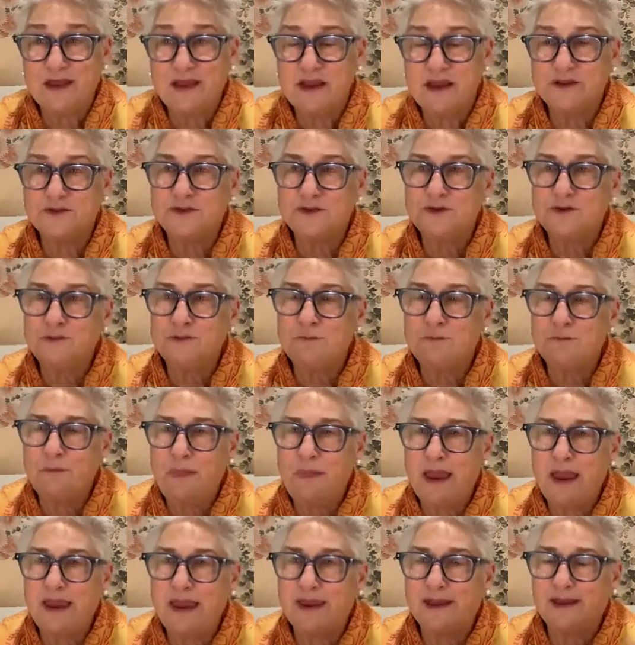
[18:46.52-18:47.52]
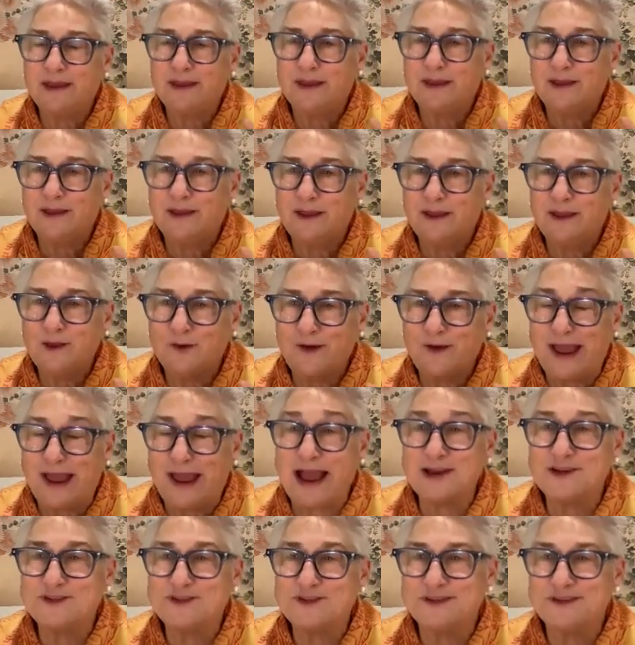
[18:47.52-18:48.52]
is to make your
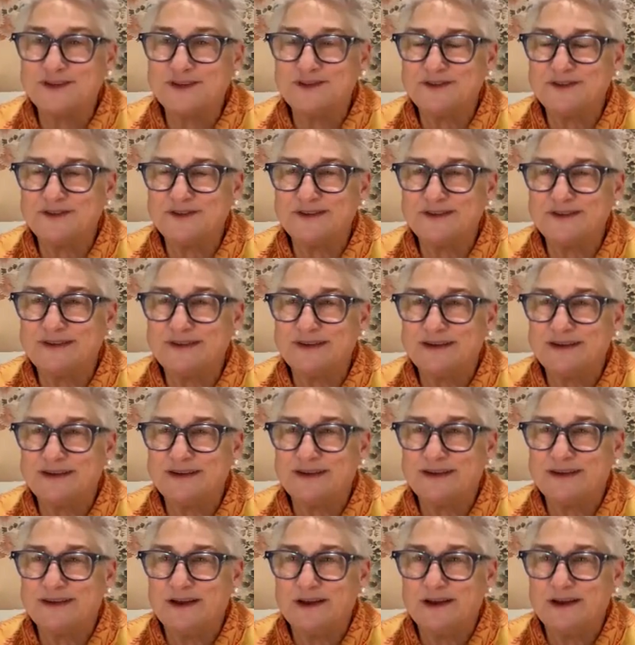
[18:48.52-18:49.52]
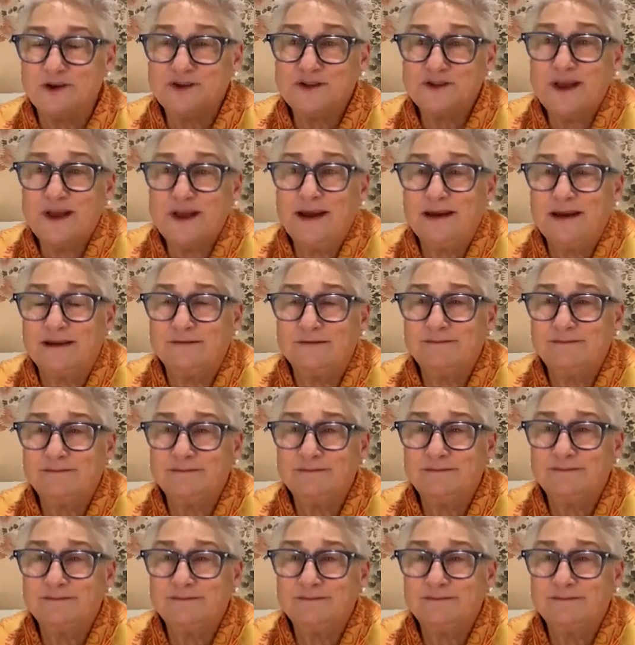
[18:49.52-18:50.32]
actions, your sadhana.